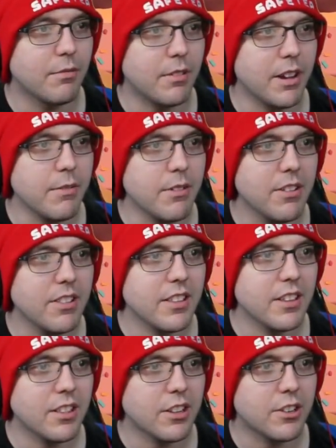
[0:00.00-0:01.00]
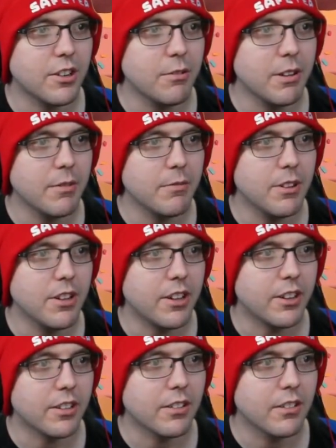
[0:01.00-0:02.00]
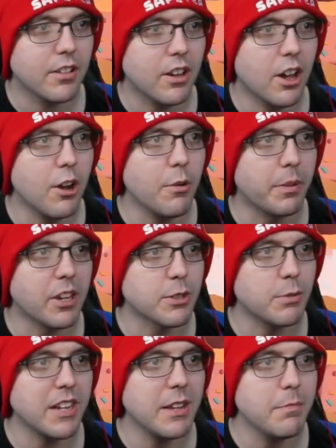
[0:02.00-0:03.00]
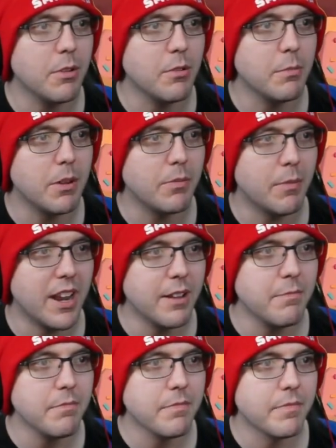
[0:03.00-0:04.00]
I want to throw in what? Oh, because we need more momentum?